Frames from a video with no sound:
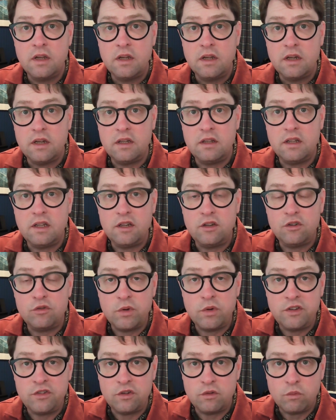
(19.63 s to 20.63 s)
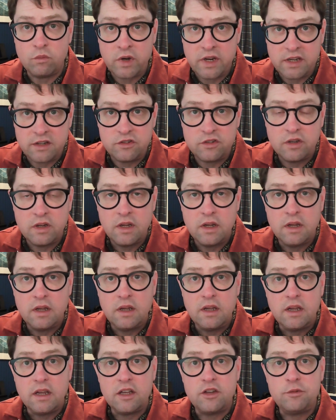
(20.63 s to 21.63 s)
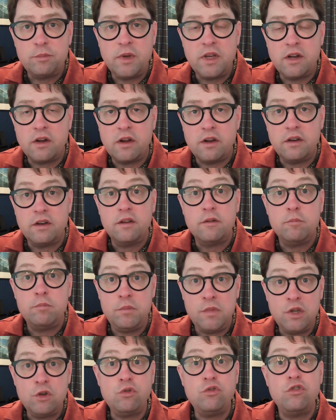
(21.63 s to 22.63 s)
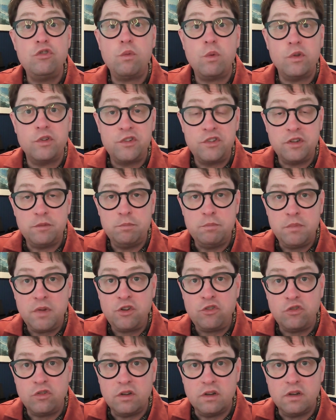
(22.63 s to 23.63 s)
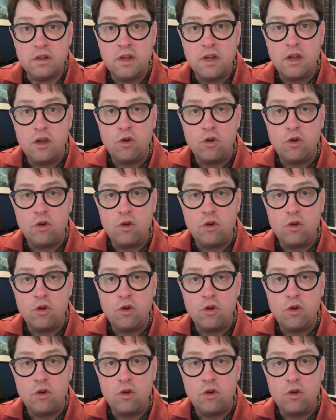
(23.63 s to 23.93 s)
these recent weeks, has been on mutual submission,